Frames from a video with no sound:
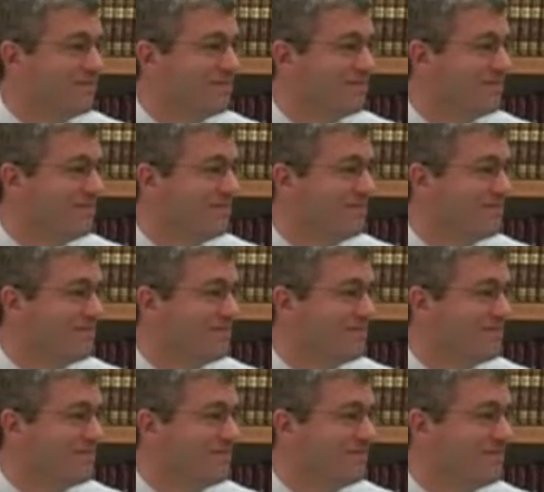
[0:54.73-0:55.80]

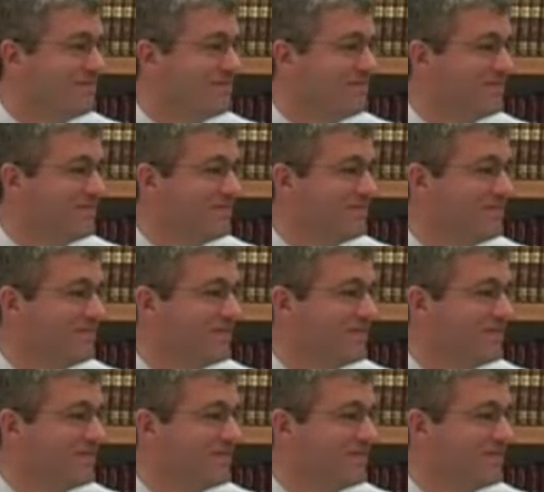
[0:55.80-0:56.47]
(silence)